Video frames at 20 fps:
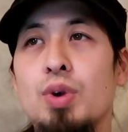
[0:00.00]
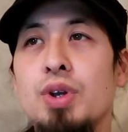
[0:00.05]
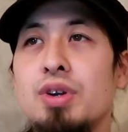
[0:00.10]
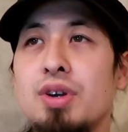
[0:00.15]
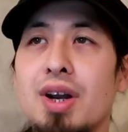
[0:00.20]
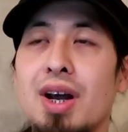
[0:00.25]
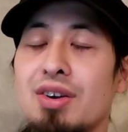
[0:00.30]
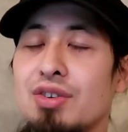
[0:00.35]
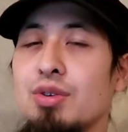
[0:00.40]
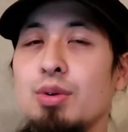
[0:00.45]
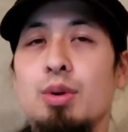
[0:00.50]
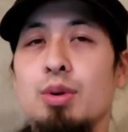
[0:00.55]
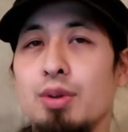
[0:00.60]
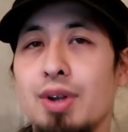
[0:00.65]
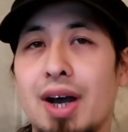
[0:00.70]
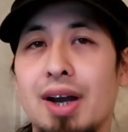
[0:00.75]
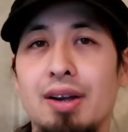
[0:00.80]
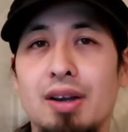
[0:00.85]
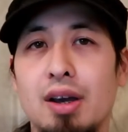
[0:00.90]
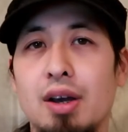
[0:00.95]
we could
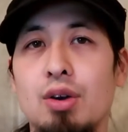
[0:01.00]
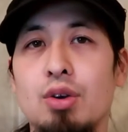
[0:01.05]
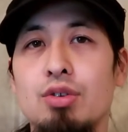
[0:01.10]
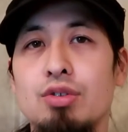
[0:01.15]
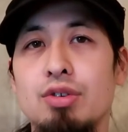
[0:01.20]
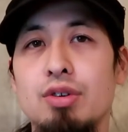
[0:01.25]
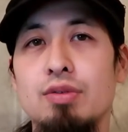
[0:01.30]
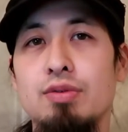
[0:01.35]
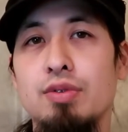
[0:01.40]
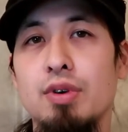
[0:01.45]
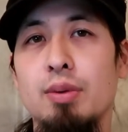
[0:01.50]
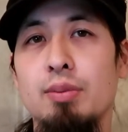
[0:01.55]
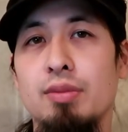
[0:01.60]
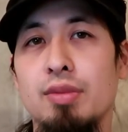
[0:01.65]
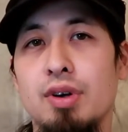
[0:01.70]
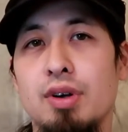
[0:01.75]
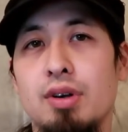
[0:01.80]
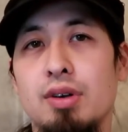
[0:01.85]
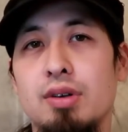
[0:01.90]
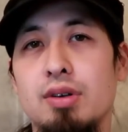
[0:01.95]
actually lack energy
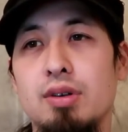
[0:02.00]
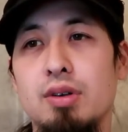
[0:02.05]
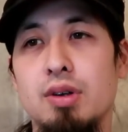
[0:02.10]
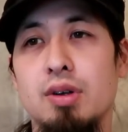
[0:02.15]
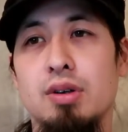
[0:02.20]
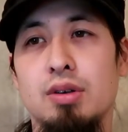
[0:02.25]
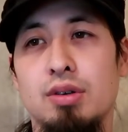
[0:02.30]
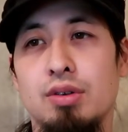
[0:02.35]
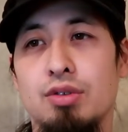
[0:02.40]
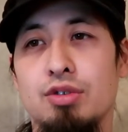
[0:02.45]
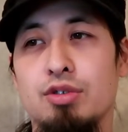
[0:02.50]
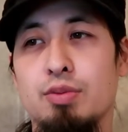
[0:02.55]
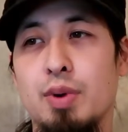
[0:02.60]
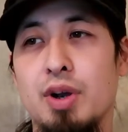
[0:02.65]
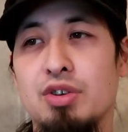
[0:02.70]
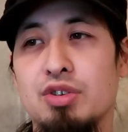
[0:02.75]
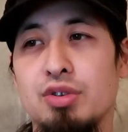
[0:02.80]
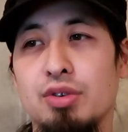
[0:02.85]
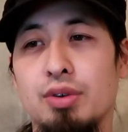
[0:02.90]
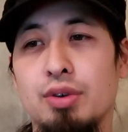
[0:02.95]
from that, and
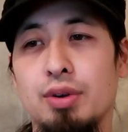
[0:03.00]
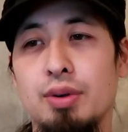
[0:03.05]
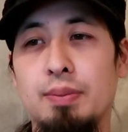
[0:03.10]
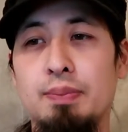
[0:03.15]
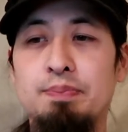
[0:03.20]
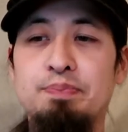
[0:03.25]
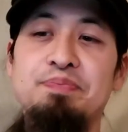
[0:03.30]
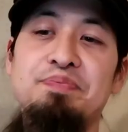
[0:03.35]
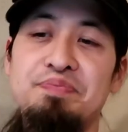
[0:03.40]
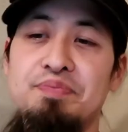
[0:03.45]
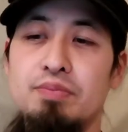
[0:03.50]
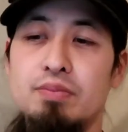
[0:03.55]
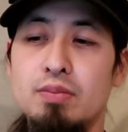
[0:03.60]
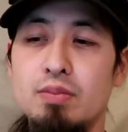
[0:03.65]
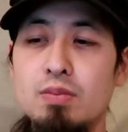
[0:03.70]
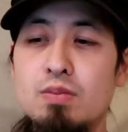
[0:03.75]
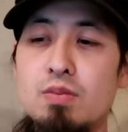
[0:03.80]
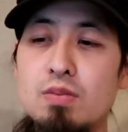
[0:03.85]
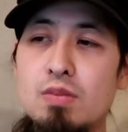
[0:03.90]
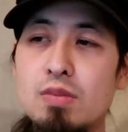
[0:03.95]
especially
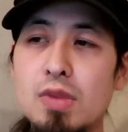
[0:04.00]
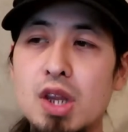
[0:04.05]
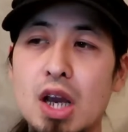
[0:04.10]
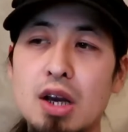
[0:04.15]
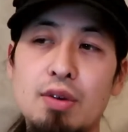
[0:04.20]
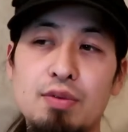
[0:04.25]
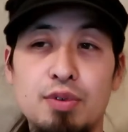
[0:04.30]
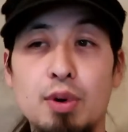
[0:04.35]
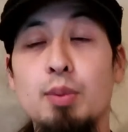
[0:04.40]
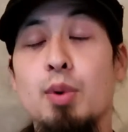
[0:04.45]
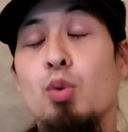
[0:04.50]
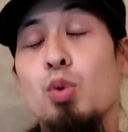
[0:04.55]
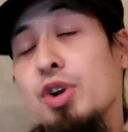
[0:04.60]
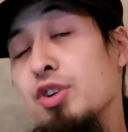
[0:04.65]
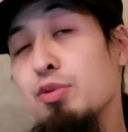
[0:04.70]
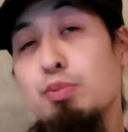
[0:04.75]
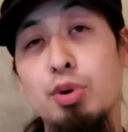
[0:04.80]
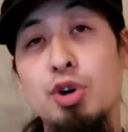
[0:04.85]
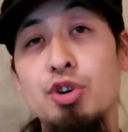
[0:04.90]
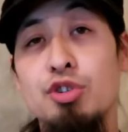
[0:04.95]
from a
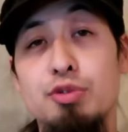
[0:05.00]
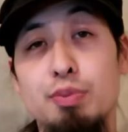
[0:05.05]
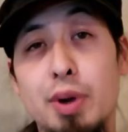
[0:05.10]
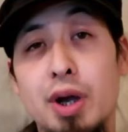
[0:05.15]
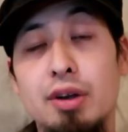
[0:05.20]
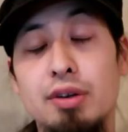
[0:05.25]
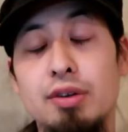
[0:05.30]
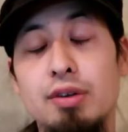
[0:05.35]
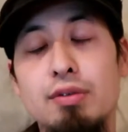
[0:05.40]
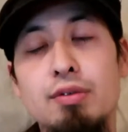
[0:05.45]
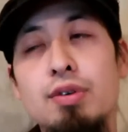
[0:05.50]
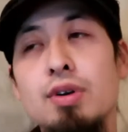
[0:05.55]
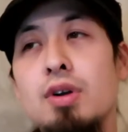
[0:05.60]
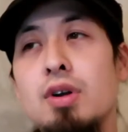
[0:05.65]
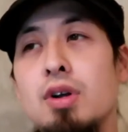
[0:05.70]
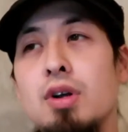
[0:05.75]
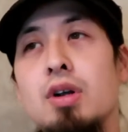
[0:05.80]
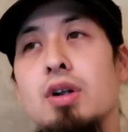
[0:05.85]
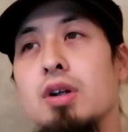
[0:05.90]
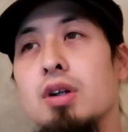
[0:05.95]
witch perspective,
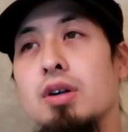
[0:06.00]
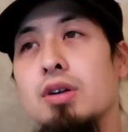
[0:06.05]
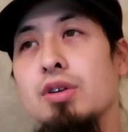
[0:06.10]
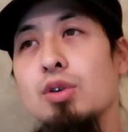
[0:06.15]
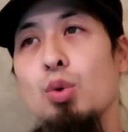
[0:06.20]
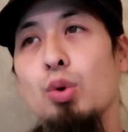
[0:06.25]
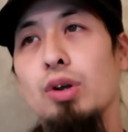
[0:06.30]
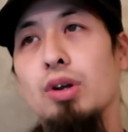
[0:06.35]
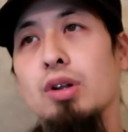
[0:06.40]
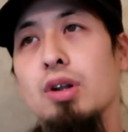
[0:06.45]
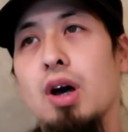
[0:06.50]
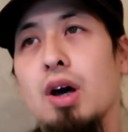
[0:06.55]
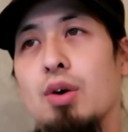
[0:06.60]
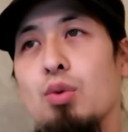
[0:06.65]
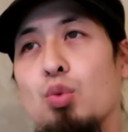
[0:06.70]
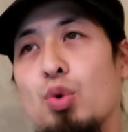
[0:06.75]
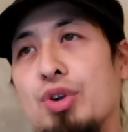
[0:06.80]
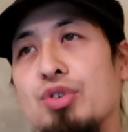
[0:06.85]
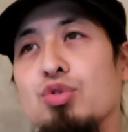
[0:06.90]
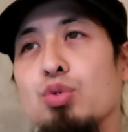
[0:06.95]
doing a
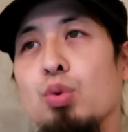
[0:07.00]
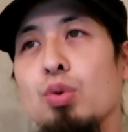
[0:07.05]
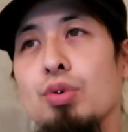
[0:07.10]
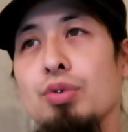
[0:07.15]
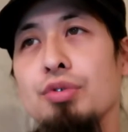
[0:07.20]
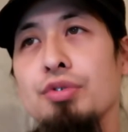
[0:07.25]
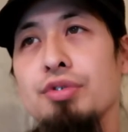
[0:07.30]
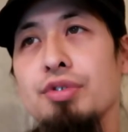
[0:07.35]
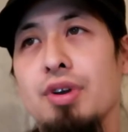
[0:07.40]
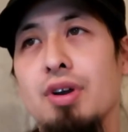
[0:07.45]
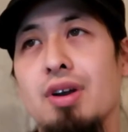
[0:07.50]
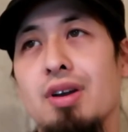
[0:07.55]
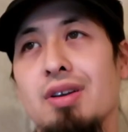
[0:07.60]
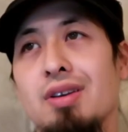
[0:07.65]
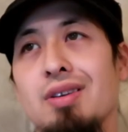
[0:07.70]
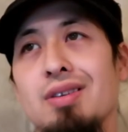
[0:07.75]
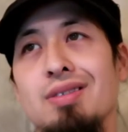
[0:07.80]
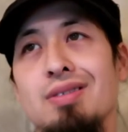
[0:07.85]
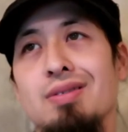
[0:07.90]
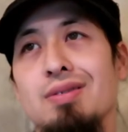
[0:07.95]
lot of rituals
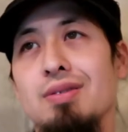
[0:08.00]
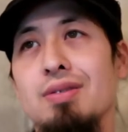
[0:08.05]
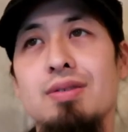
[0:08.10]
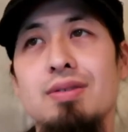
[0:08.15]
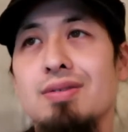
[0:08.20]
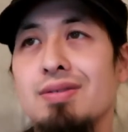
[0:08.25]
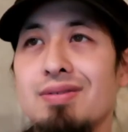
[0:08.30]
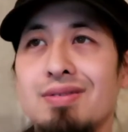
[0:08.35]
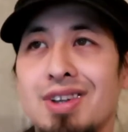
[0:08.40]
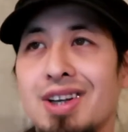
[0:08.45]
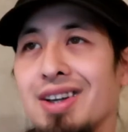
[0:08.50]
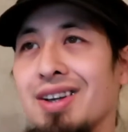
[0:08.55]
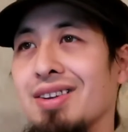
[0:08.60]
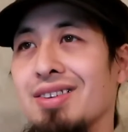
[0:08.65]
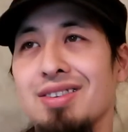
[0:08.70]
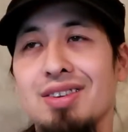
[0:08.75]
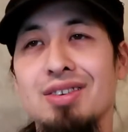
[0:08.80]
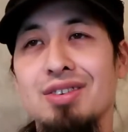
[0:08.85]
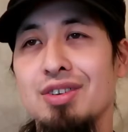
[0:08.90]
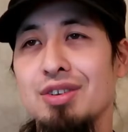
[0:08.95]
and, like
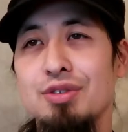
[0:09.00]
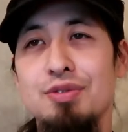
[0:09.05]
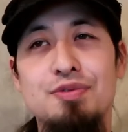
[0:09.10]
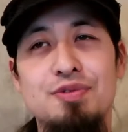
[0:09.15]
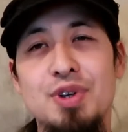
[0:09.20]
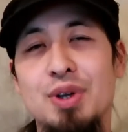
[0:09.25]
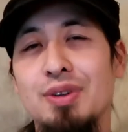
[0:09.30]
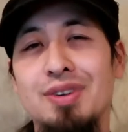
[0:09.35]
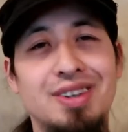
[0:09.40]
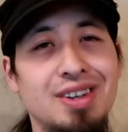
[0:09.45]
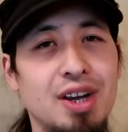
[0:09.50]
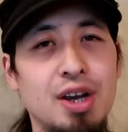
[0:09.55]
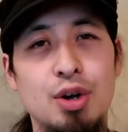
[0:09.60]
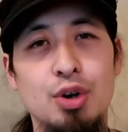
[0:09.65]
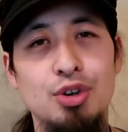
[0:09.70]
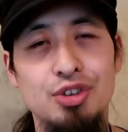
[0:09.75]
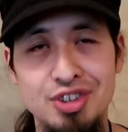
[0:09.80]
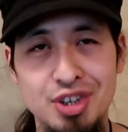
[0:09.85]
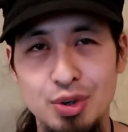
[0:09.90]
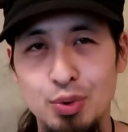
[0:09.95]
I said, just feeling the
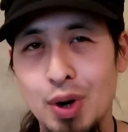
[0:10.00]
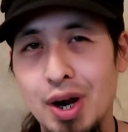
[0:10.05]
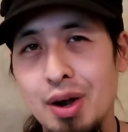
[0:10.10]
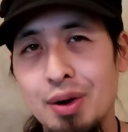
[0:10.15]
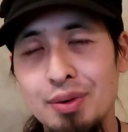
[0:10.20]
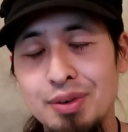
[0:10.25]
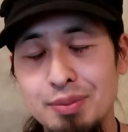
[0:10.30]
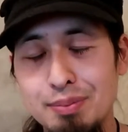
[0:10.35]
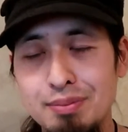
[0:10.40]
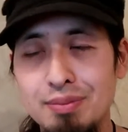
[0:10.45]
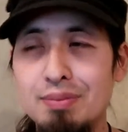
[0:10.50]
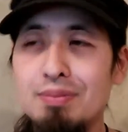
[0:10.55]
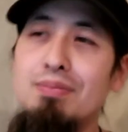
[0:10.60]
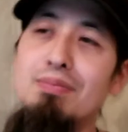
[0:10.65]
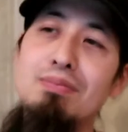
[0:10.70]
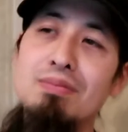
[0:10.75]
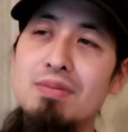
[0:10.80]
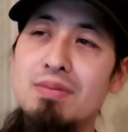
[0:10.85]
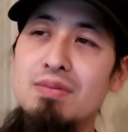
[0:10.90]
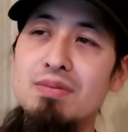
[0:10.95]
energy around
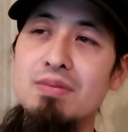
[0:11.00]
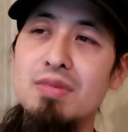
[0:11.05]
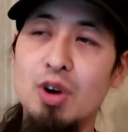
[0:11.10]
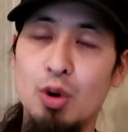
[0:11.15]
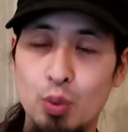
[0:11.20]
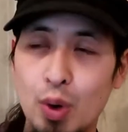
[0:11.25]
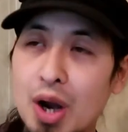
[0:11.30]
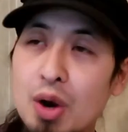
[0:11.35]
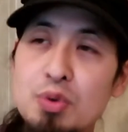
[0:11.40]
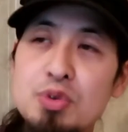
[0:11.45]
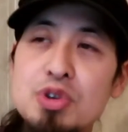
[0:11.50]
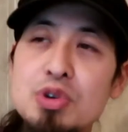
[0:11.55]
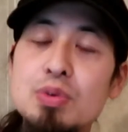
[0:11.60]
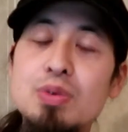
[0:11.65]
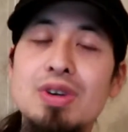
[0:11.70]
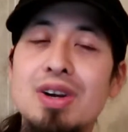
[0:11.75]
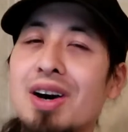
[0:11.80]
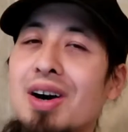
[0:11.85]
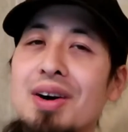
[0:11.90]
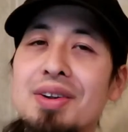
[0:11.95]
around
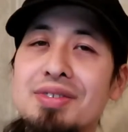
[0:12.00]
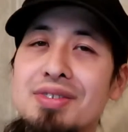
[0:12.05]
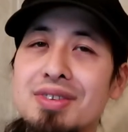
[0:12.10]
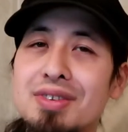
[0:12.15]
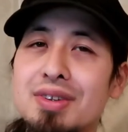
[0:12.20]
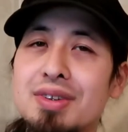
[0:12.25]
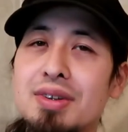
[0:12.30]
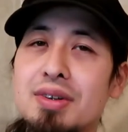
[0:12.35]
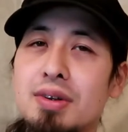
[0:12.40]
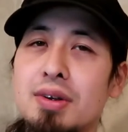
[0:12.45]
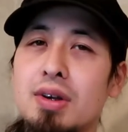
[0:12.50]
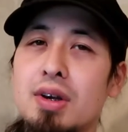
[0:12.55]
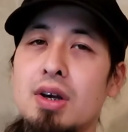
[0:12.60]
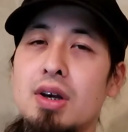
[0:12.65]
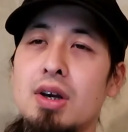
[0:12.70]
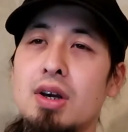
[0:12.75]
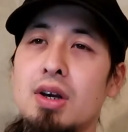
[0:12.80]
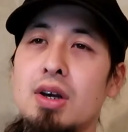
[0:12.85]
you constantly